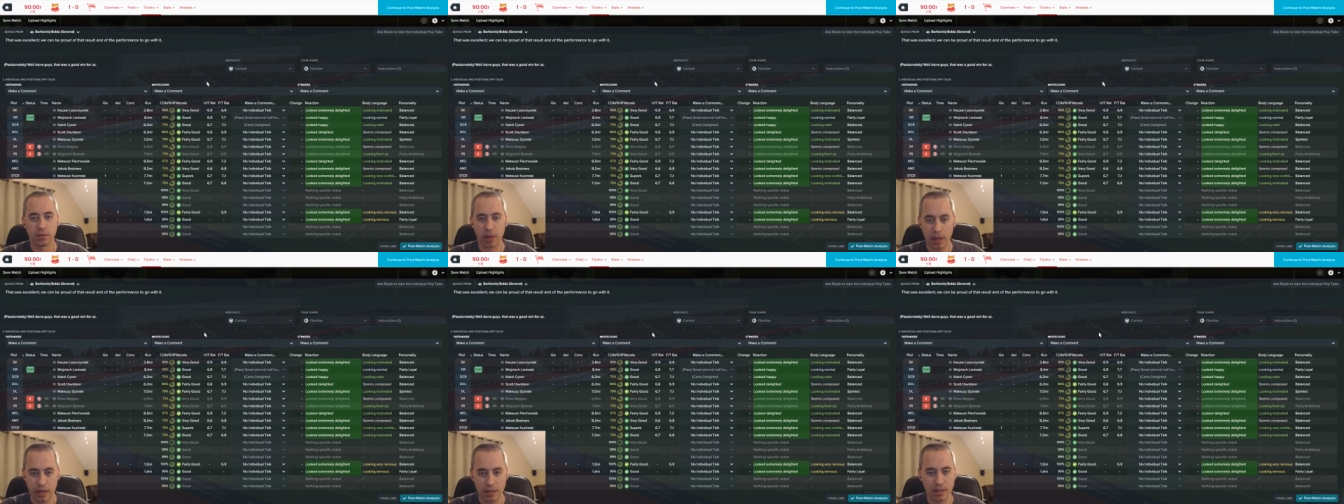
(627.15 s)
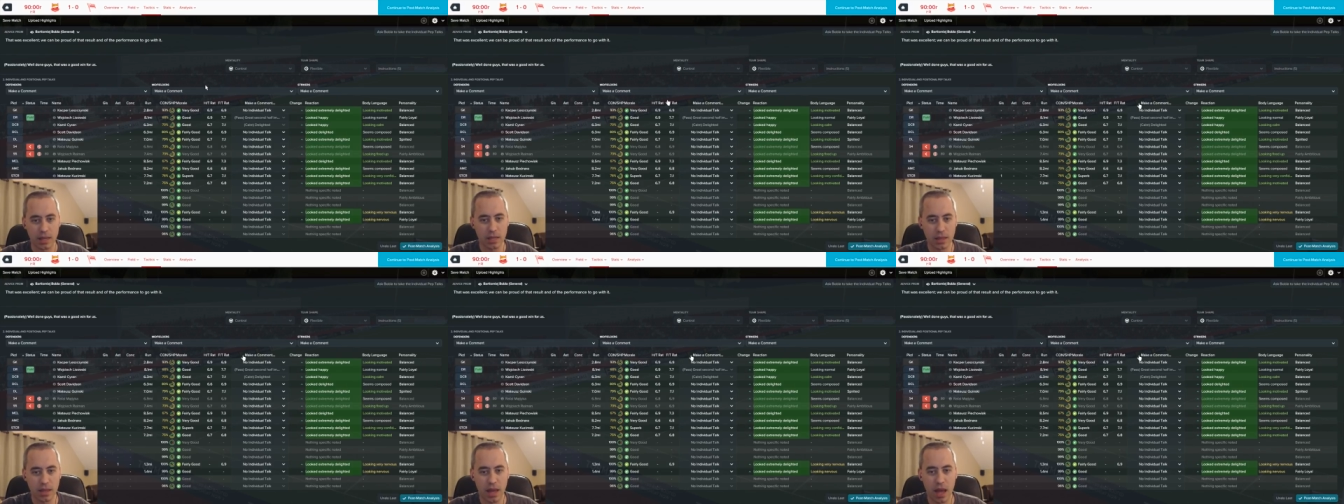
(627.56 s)
He
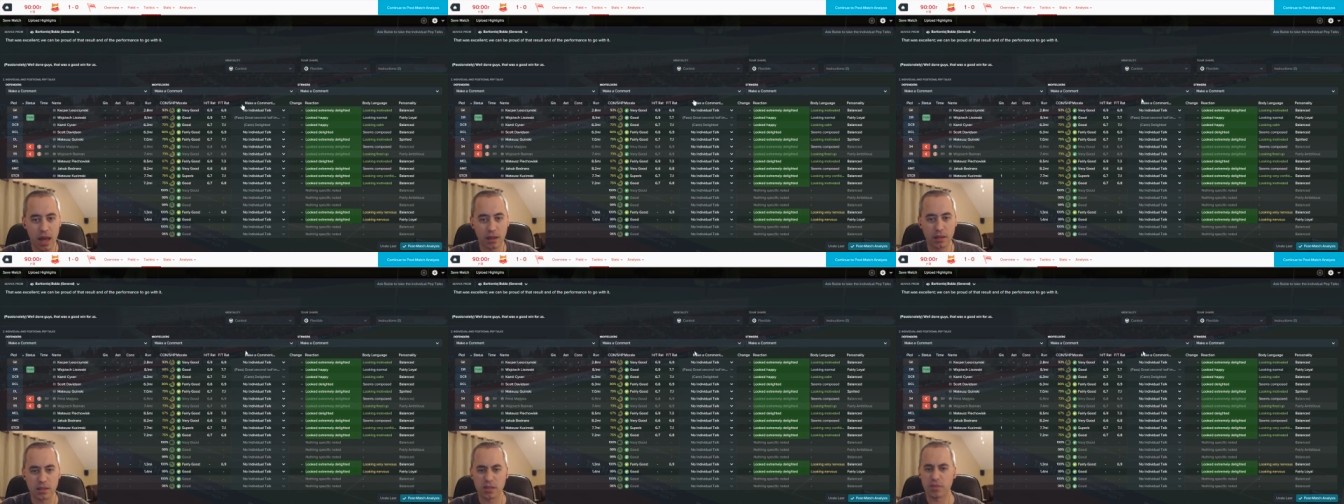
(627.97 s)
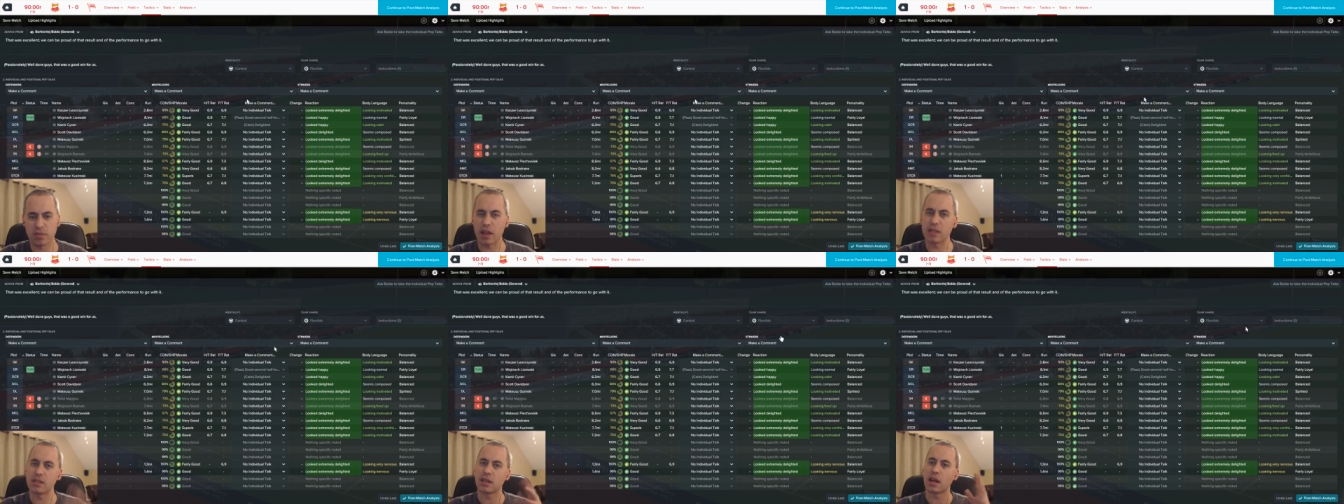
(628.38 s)
needed that because the
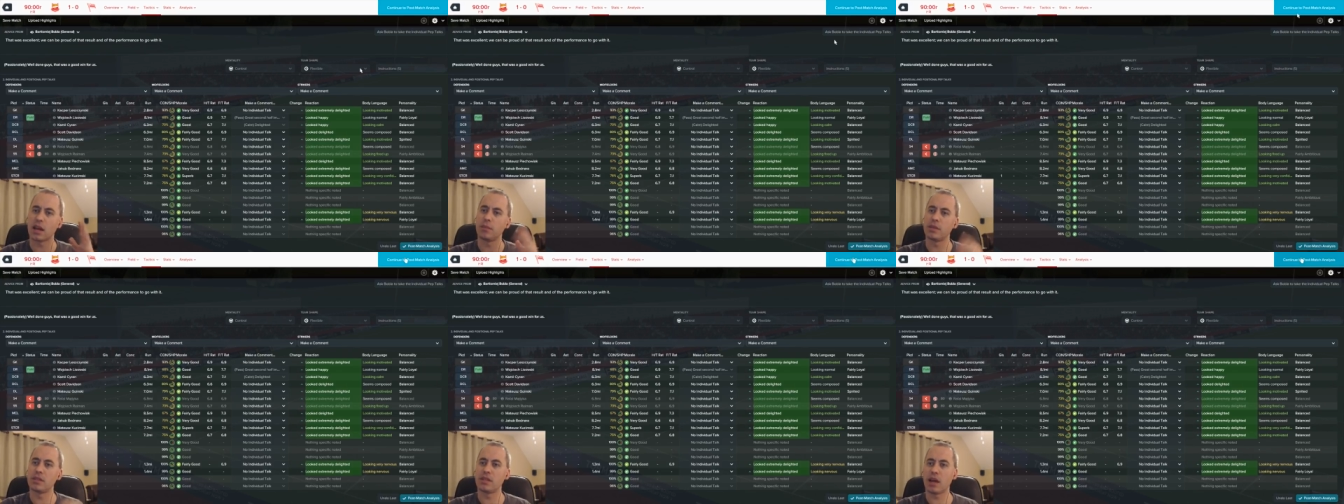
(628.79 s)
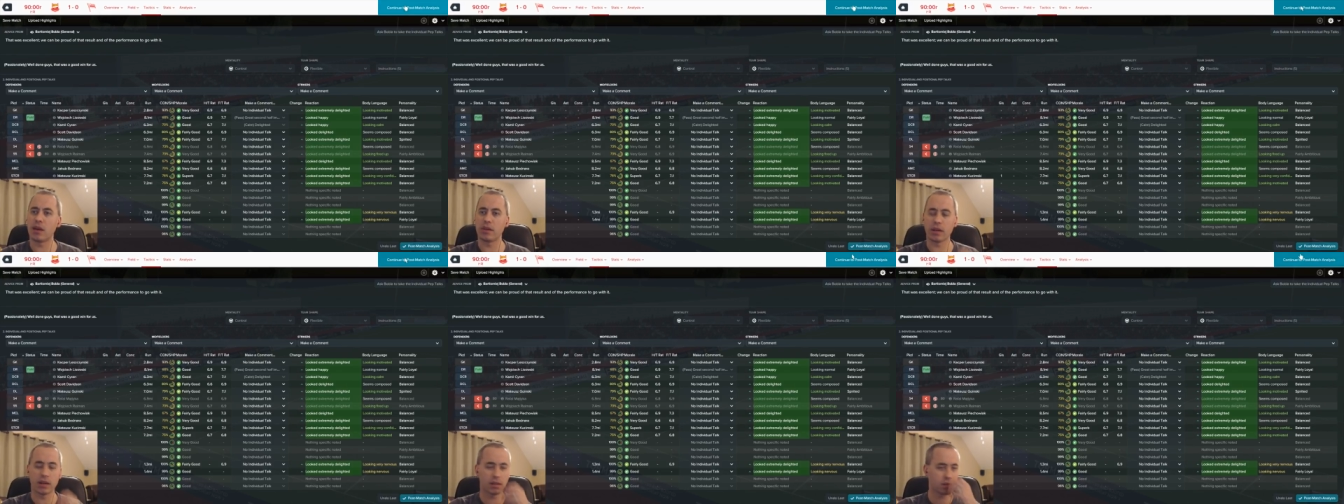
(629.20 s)
fans have kind of been
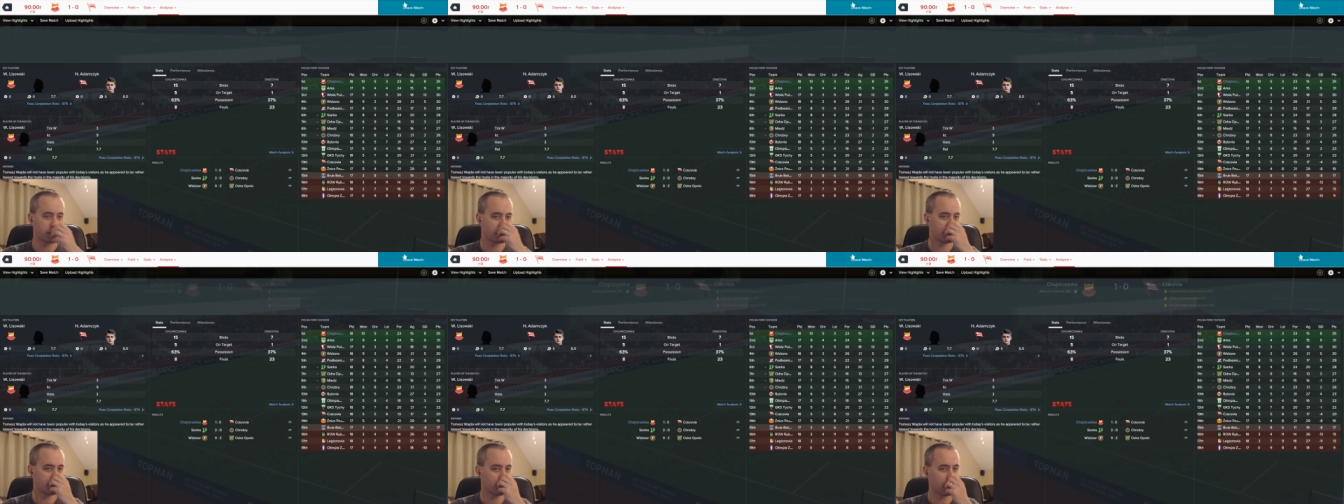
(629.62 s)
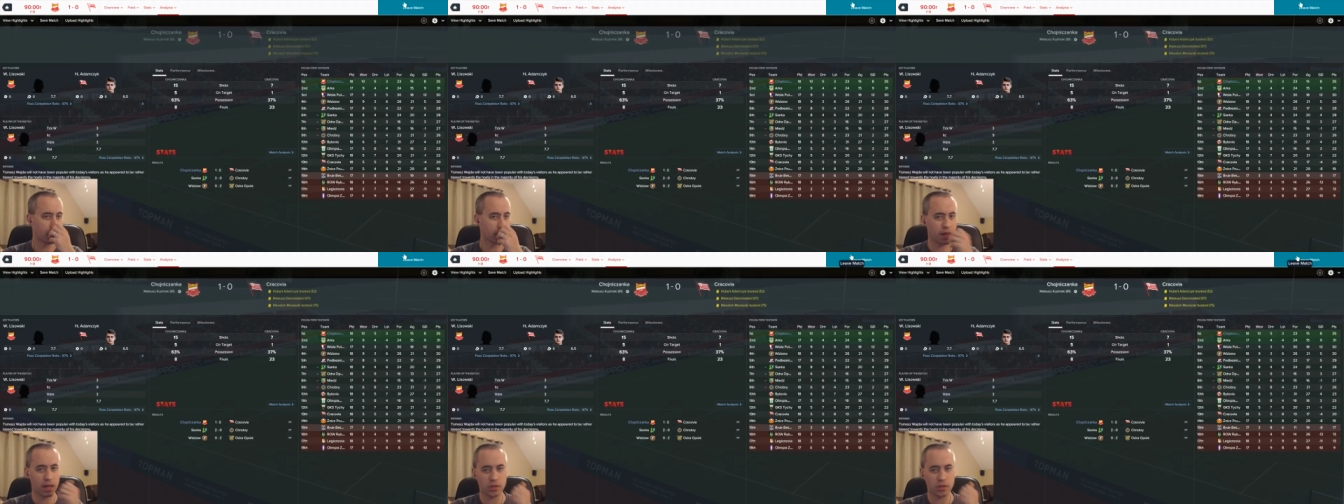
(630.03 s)
doubting us
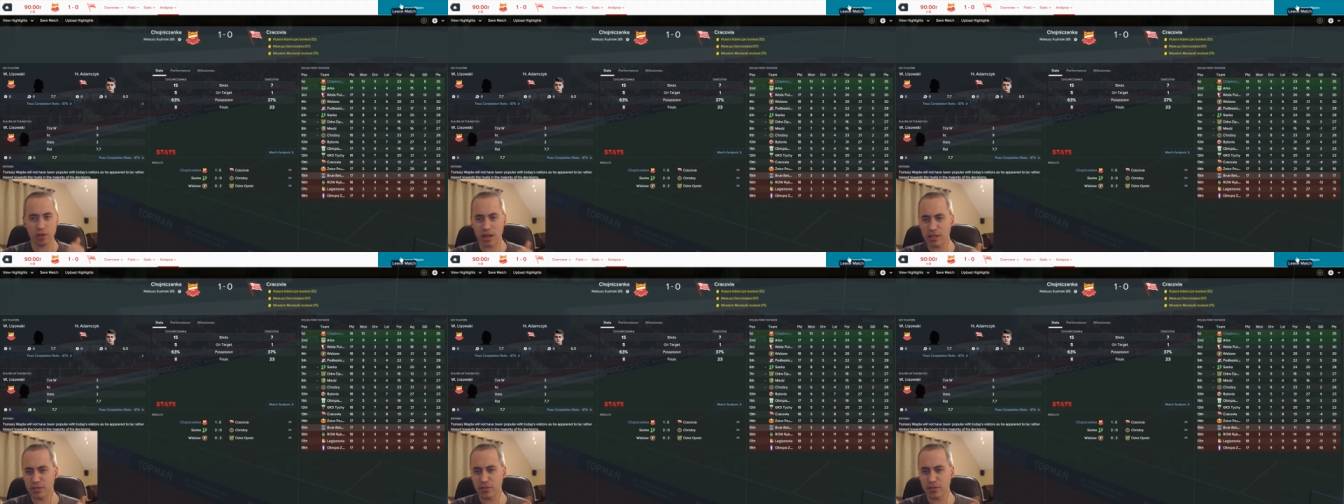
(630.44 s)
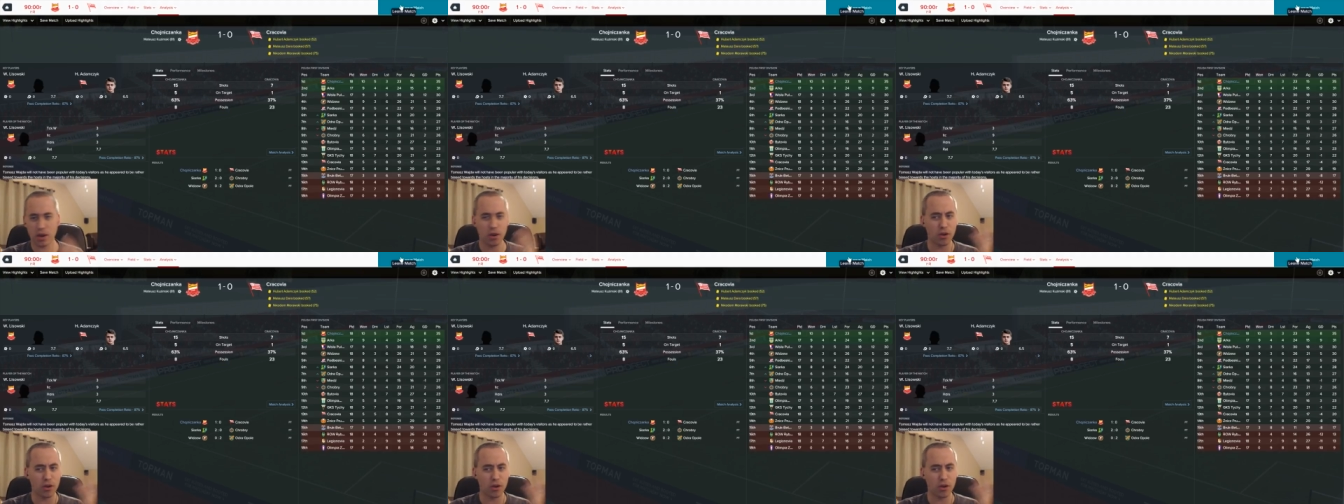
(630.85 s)
on that transfer.